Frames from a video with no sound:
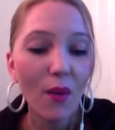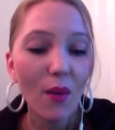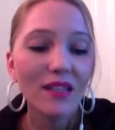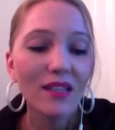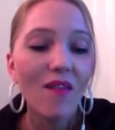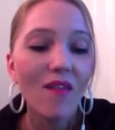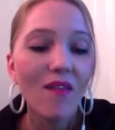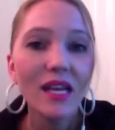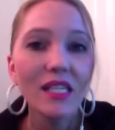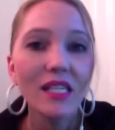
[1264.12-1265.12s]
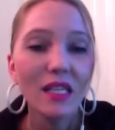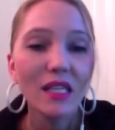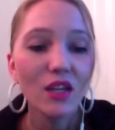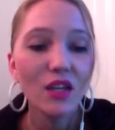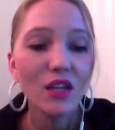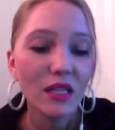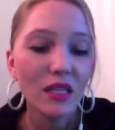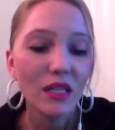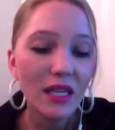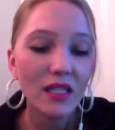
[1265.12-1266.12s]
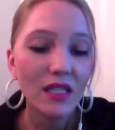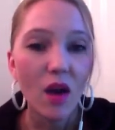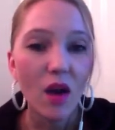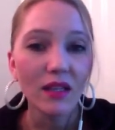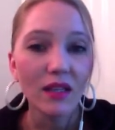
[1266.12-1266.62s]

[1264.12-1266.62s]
this conversation to continue, because we need to talk about this.